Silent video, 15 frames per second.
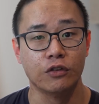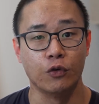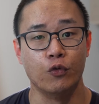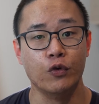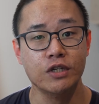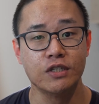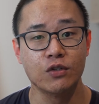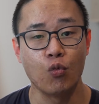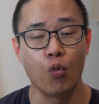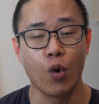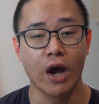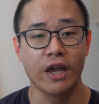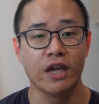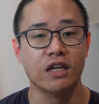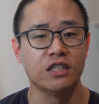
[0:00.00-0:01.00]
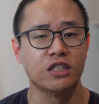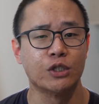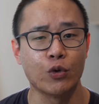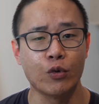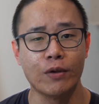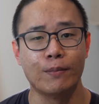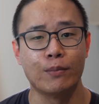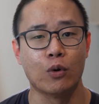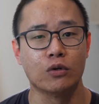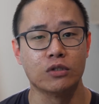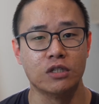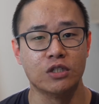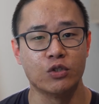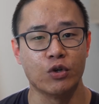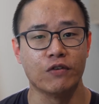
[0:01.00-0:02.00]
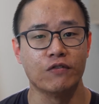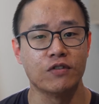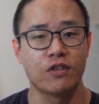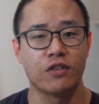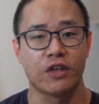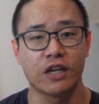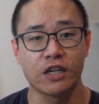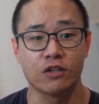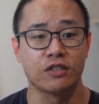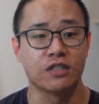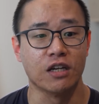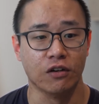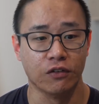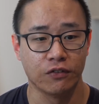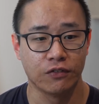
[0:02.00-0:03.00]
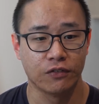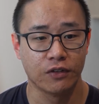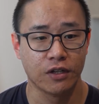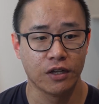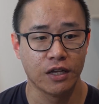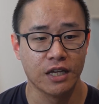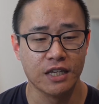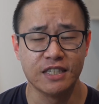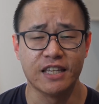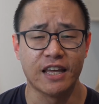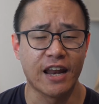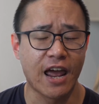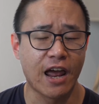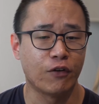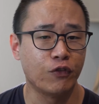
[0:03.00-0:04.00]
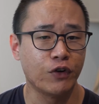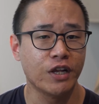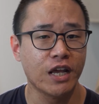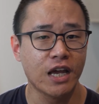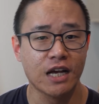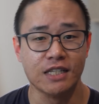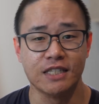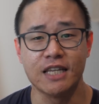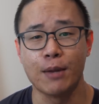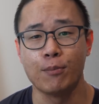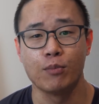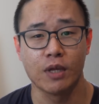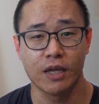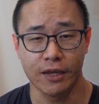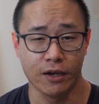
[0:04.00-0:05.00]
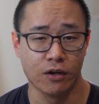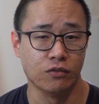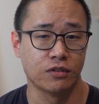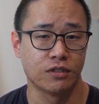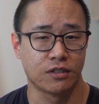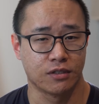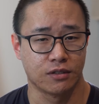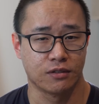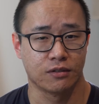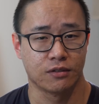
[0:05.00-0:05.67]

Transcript: The reason why it is so important to even thank yourself is that every attempt counts.